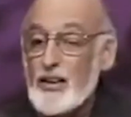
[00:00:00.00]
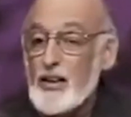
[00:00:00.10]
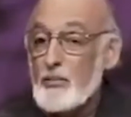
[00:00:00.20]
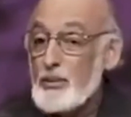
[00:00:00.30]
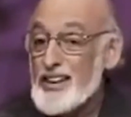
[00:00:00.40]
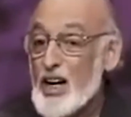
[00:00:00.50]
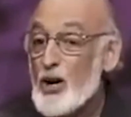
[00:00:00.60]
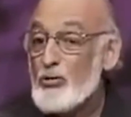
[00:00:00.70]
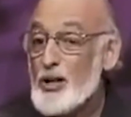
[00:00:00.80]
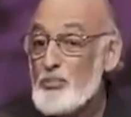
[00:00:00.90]
that. But they
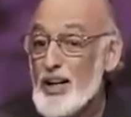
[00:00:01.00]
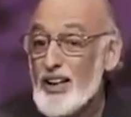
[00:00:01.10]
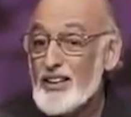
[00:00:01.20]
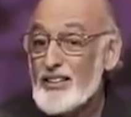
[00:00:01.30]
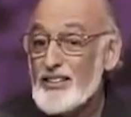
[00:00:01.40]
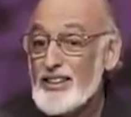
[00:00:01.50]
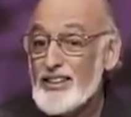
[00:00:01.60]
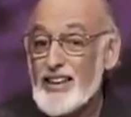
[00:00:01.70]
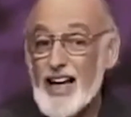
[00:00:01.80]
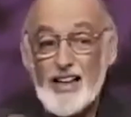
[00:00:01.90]
don't rebid.
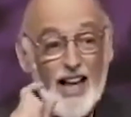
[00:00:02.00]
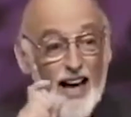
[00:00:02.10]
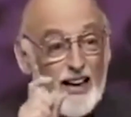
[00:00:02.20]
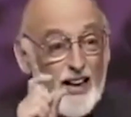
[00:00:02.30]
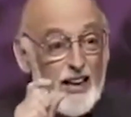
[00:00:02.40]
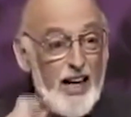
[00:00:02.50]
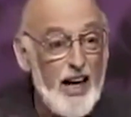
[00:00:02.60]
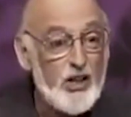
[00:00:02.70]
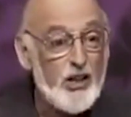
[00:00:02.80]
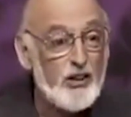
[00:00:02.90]
That lack of
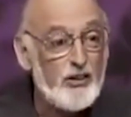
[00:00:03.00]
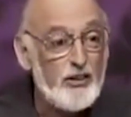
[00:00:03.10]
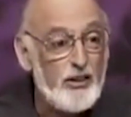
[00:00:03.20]
connection